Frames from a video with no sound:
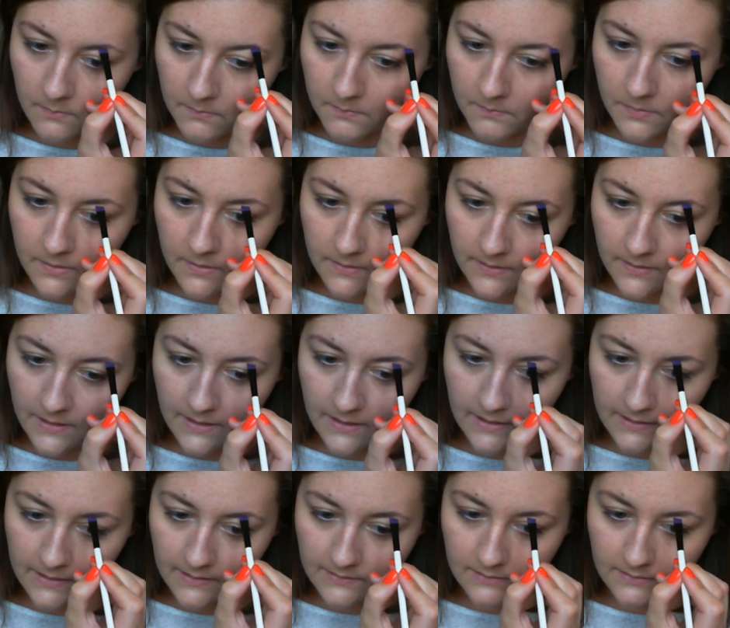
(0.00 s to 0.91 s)
But
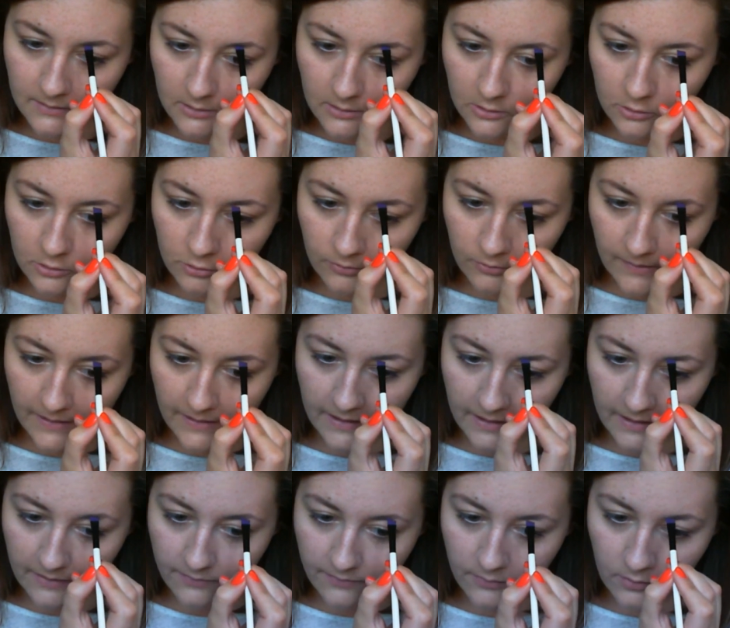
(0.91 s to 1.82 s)
these are
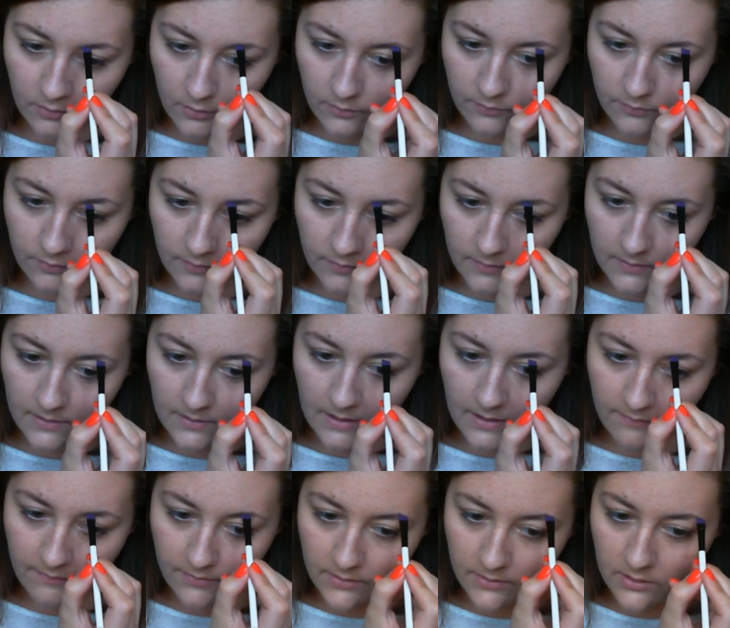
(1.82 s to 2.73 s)
great if you've
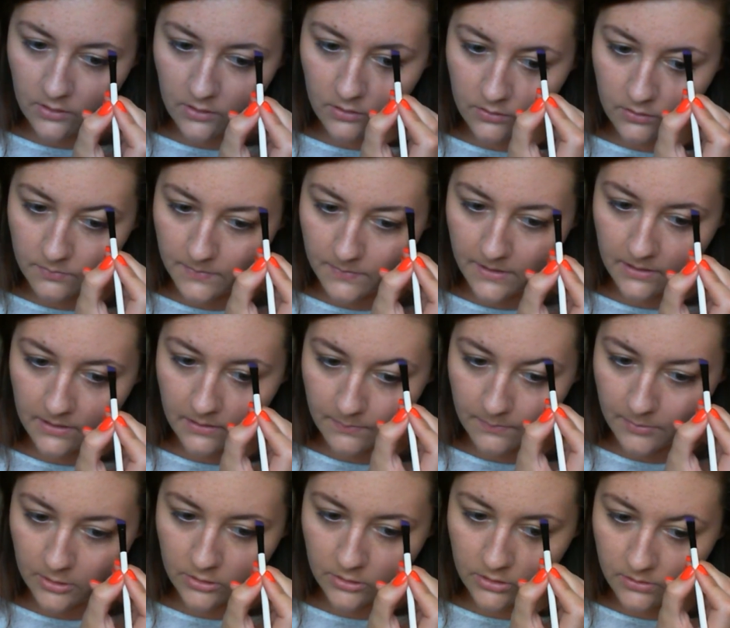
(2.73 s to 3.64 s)
never used
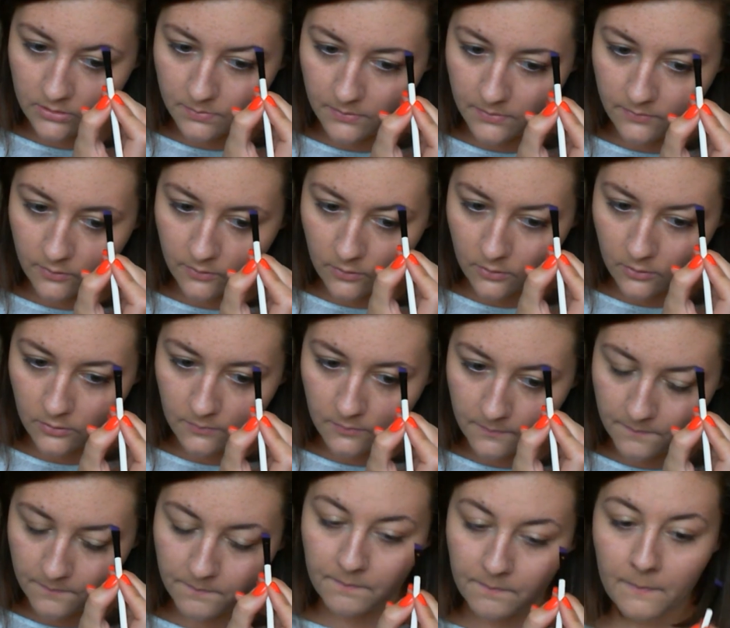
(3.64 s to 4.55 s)
makeup brushes before,
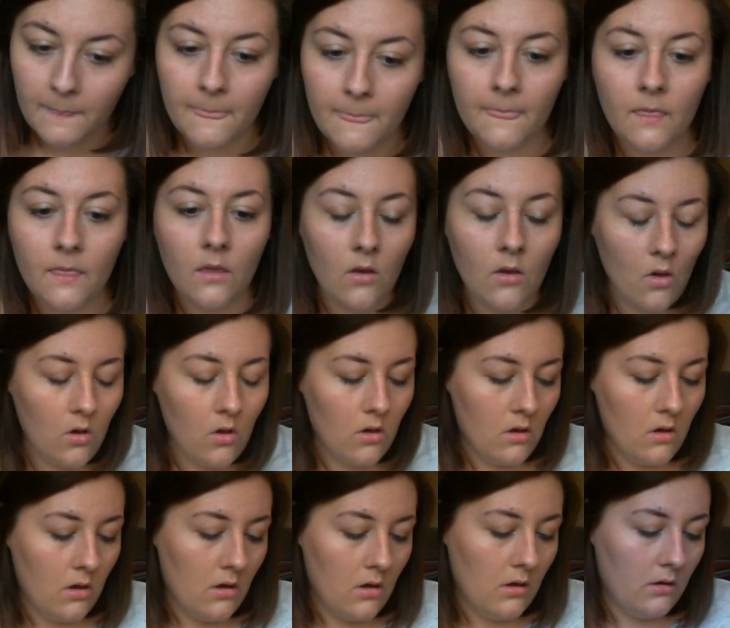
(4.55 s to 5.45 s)

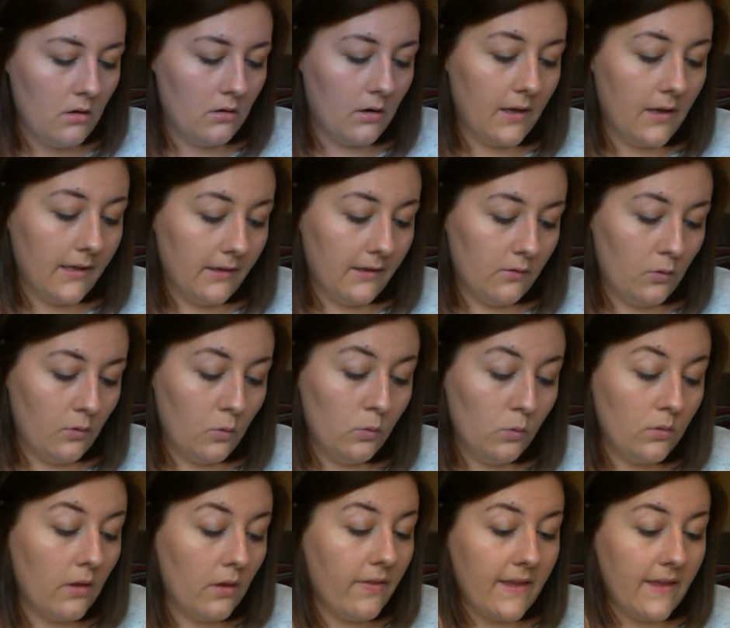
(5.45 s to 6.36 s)
like
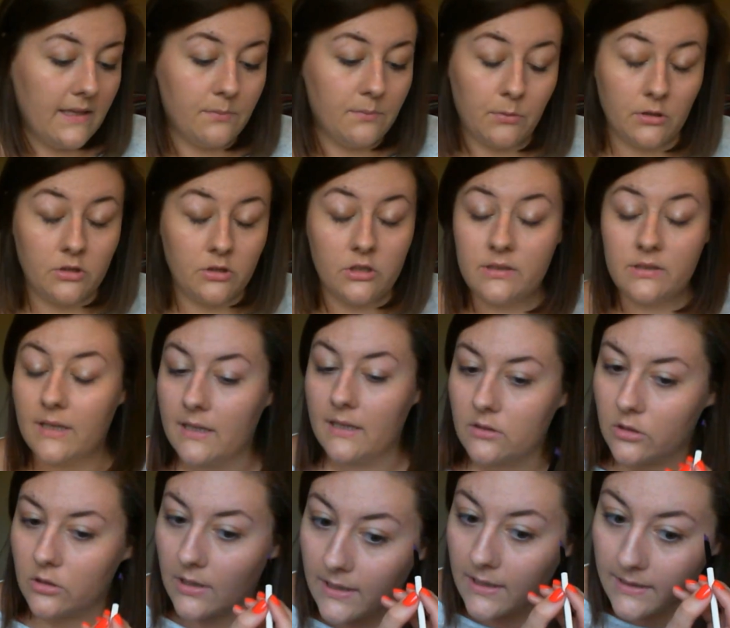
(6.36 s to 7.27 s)
all of these brushes
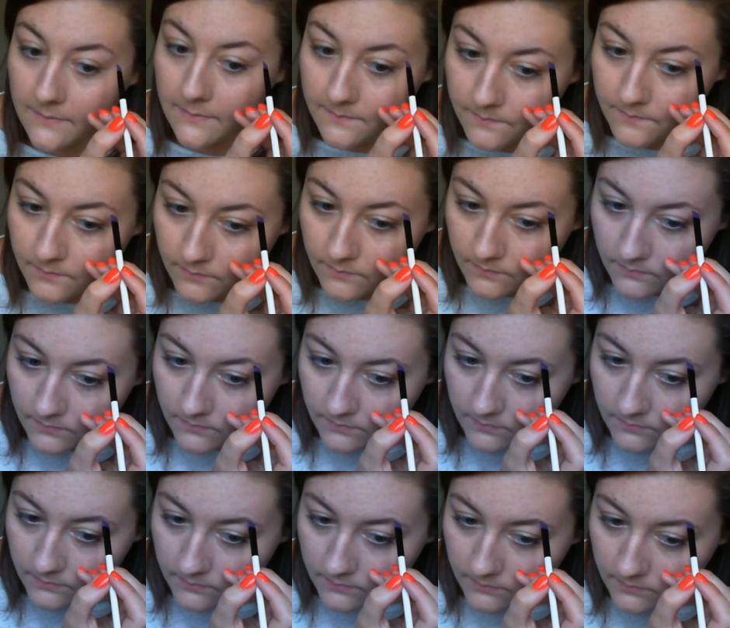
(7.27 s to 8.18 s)
actually.
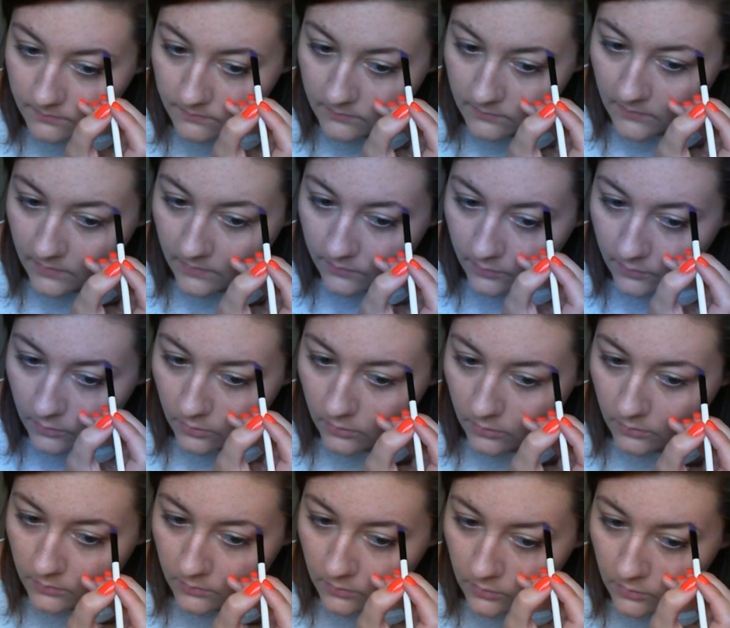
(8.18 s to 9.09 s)
If
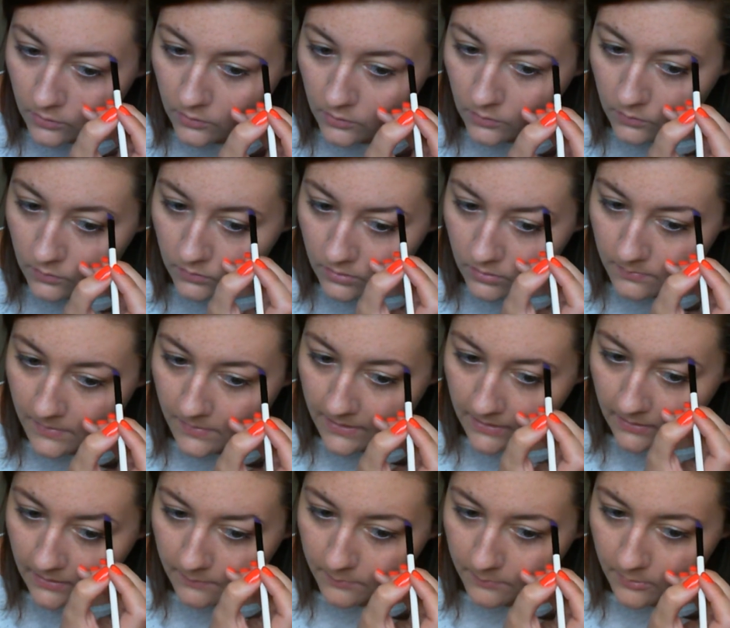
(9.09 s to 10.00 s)
you're new to
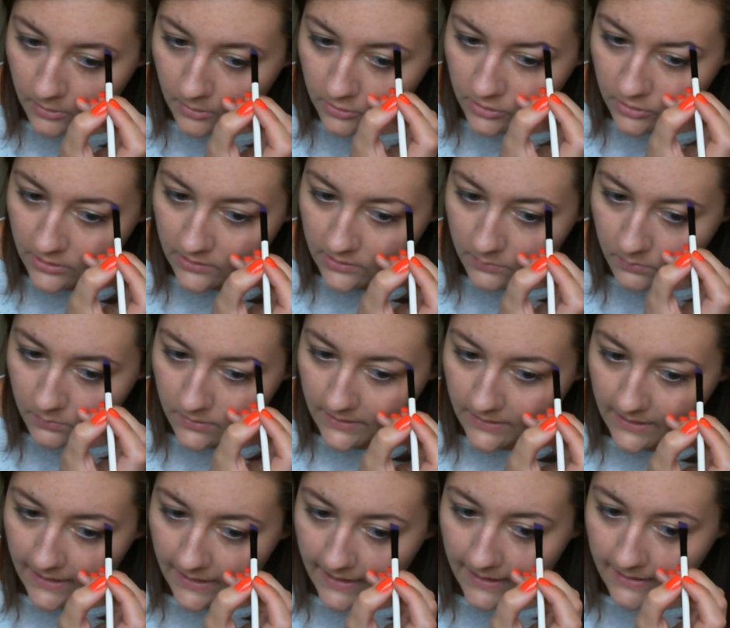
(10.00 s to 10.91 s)
makeup brushes, want to
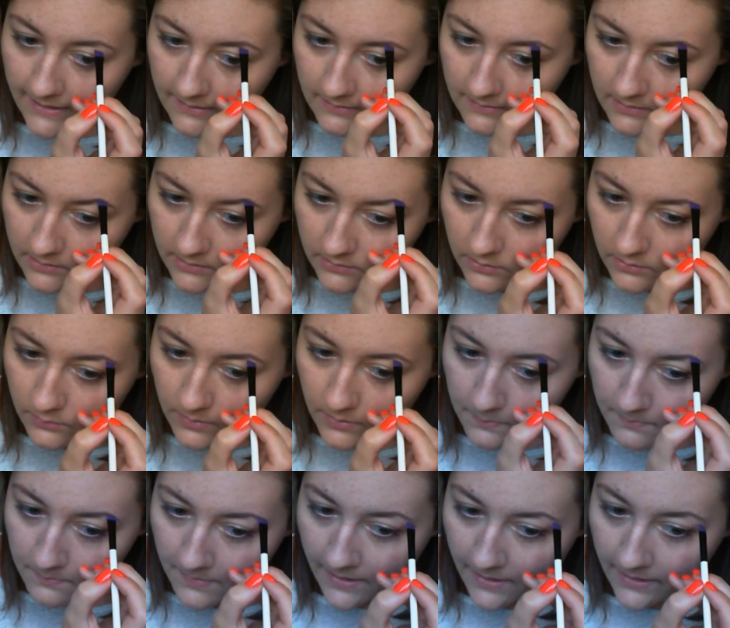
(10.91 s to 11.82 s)
get into
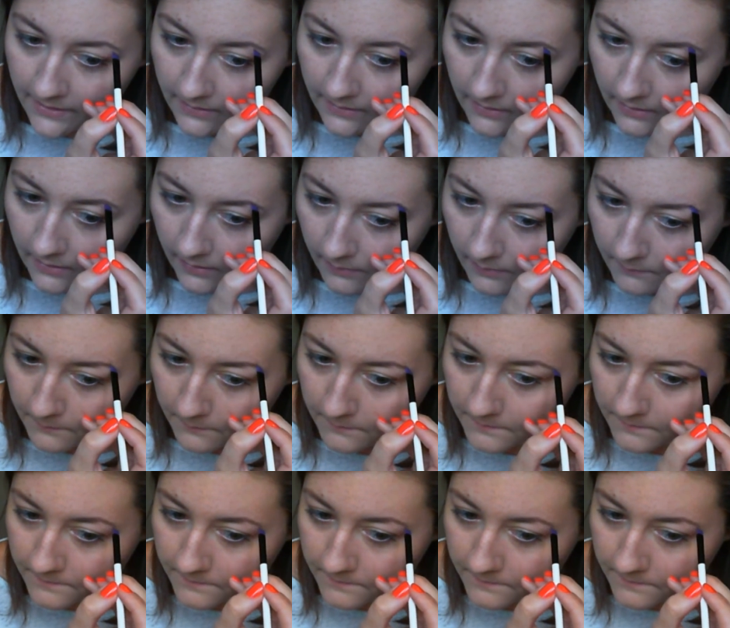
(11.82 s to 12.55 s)
doing makeup,